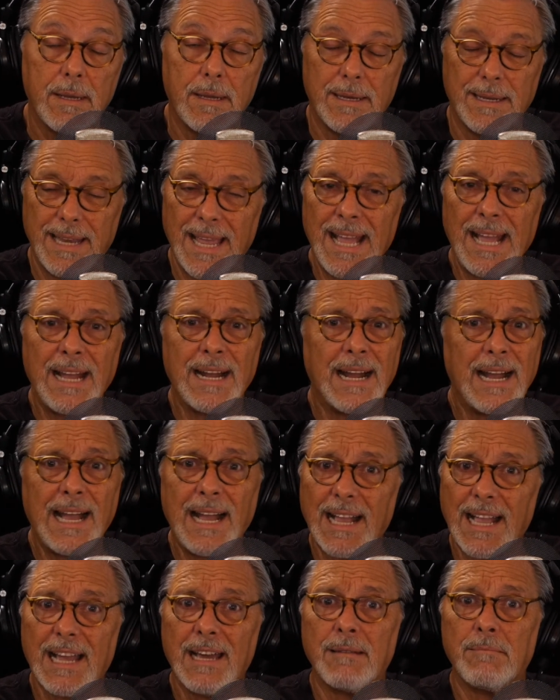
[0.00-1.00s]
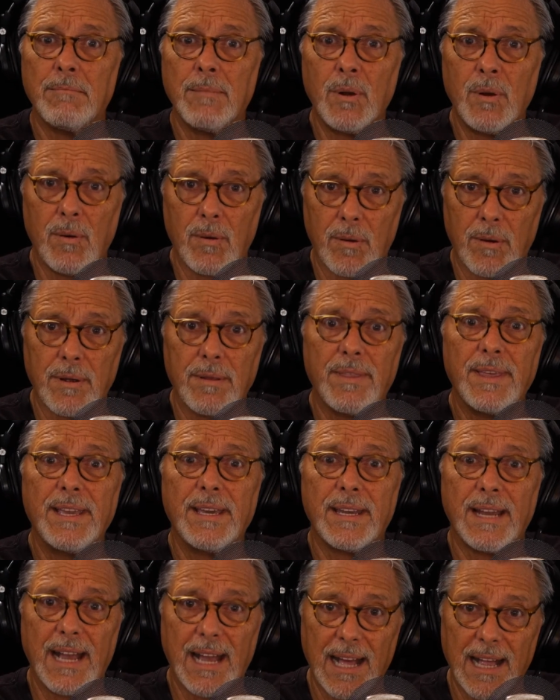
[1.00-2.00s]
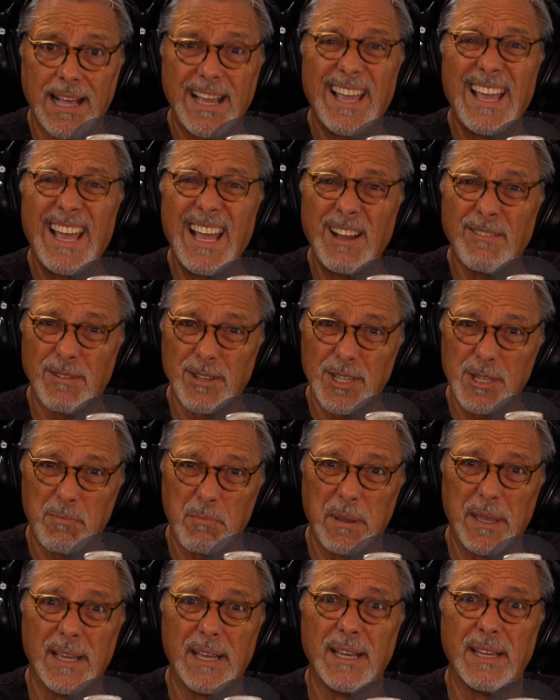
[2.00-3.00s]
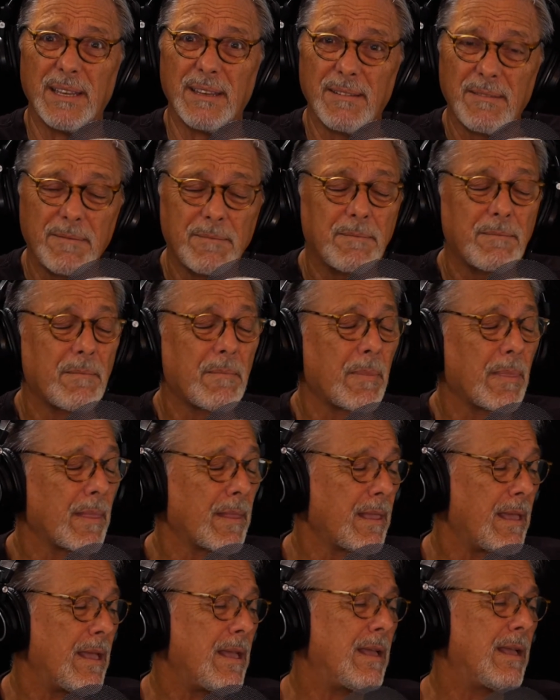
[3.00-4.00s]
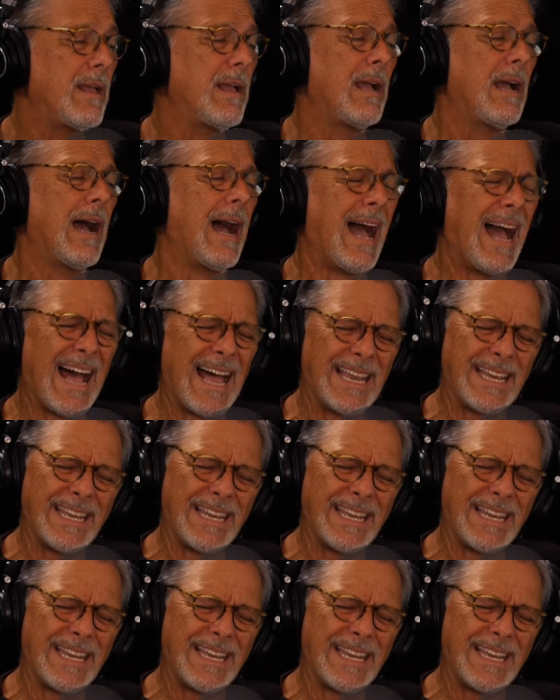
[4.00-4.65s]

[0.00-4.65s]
Now I got more than I'll ever spend. I